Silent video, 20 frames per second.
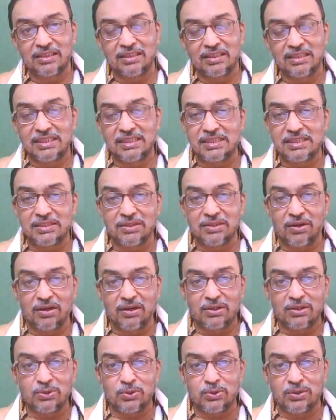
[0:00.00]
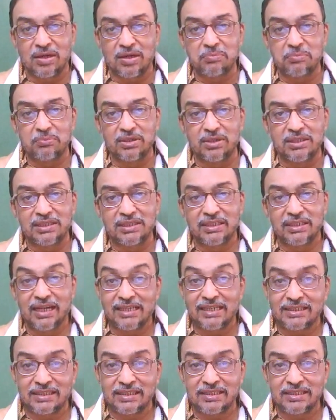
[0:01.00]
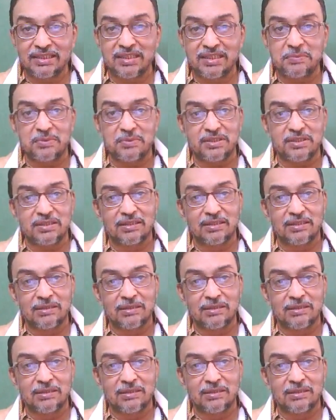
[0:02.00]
is not so humble as it seems.